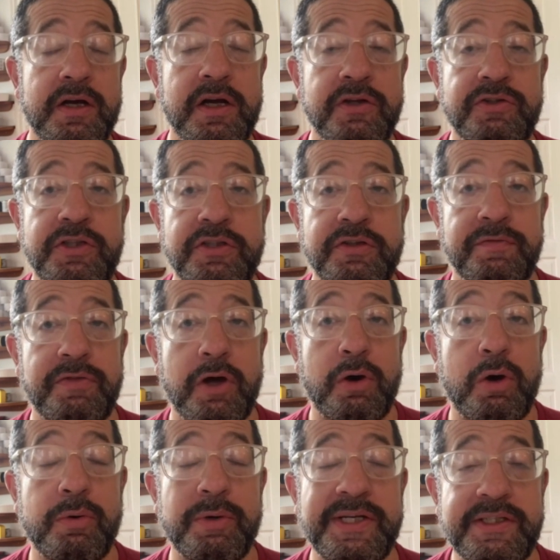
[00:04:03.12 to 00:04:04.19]
countries of the
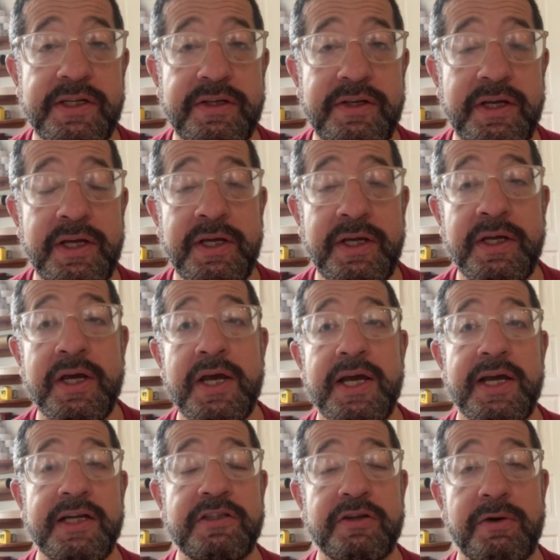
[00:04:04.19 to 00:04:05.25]
OECD,
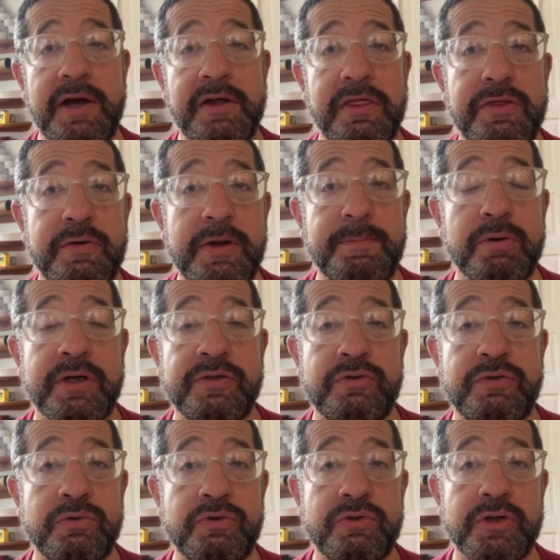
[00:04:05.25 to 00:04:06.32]
it's around
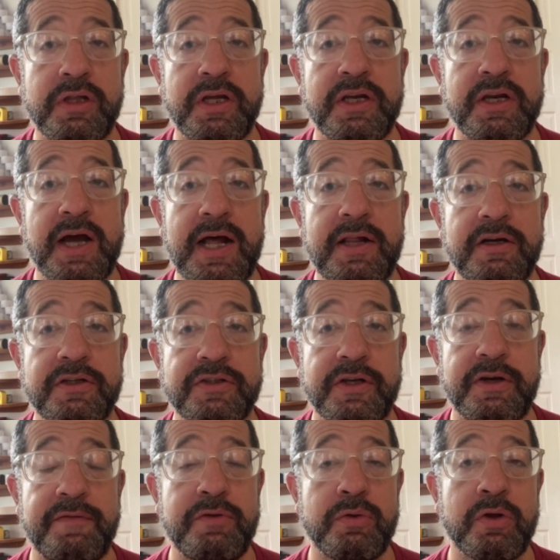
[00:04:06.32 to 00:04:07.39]
$3.2 trillion.
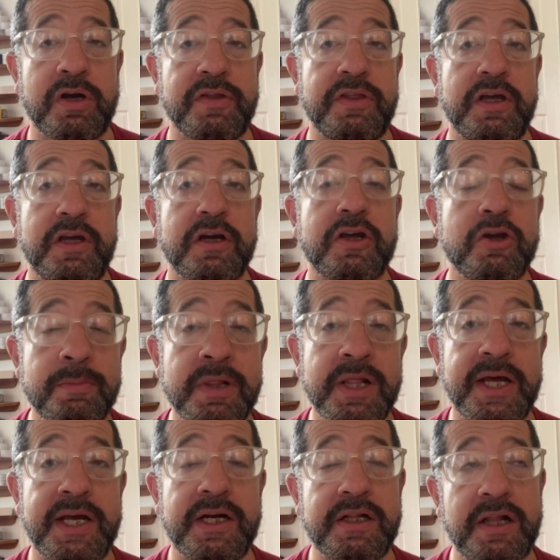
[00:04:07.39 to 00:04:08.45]
And if you look at the
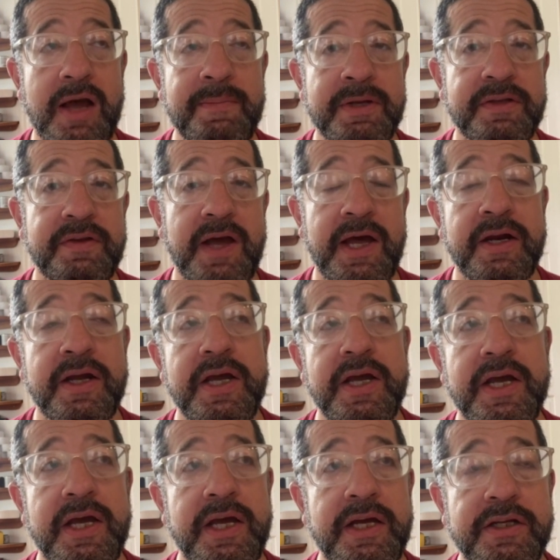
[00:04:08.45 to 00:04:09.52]
accumulated climate debt,
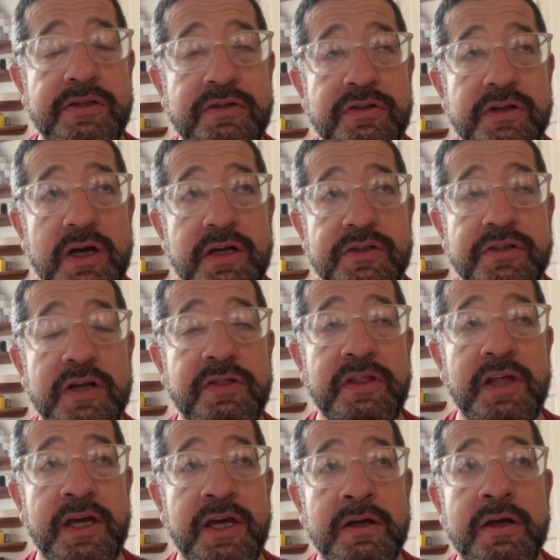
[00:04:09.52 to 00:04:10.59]
it's
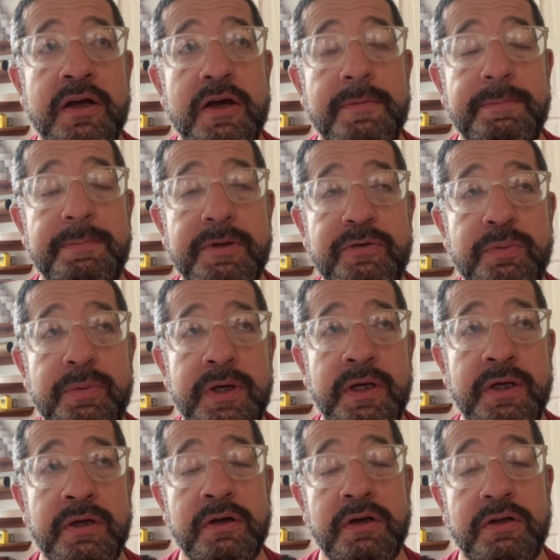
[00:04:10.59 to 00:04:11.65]
something
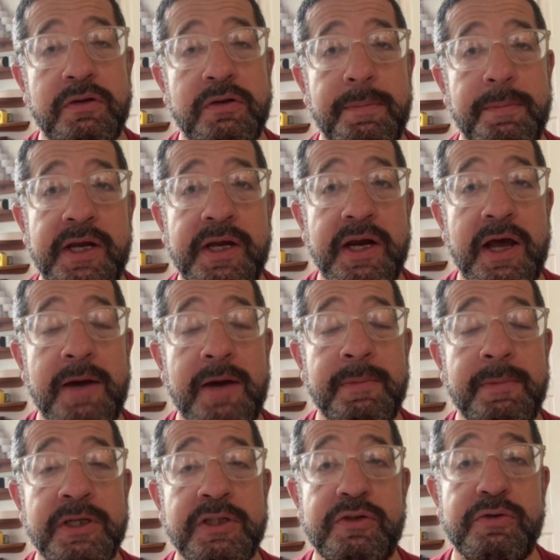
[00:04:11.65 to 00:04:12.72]
between, depending on how
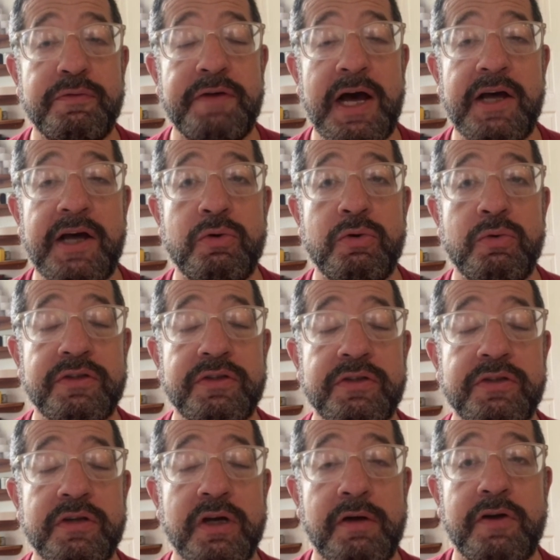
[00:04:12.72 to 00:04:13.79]
much you value a ton
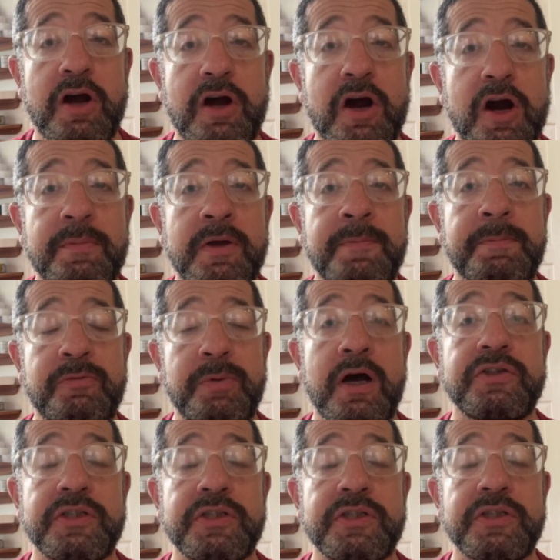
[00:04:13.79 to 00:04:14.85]
of carbon, between
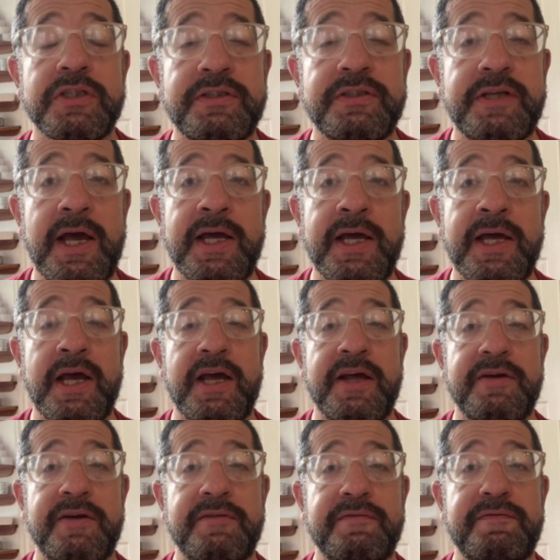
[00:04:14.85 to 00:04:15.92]
$110 and
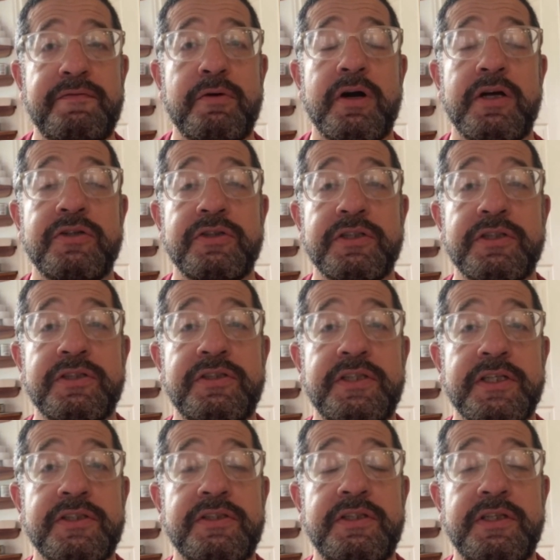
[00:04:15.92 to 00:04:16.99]

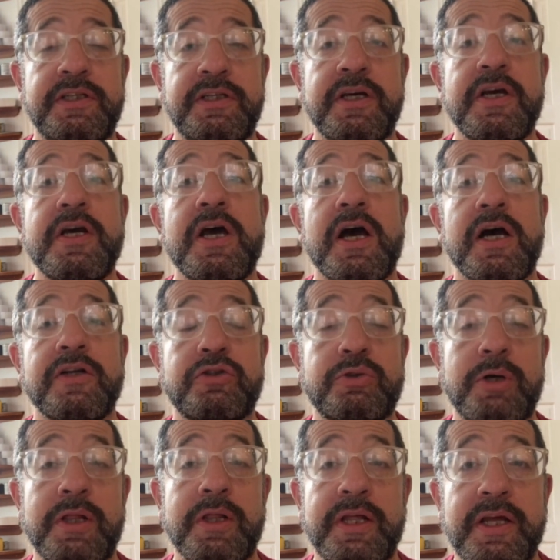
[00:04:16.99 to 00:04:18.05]
$460
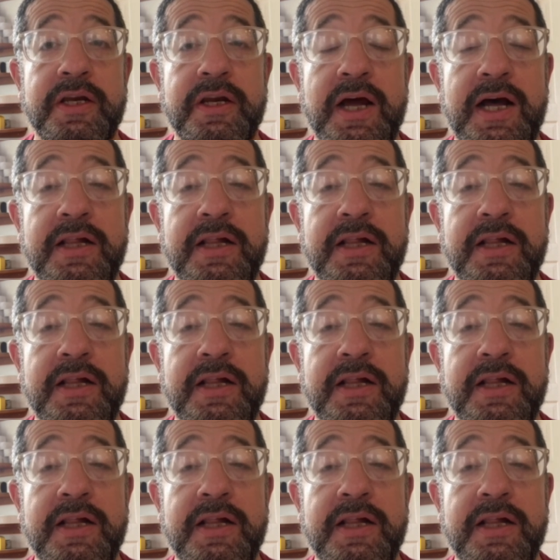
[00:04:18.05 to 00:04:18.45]
trillion.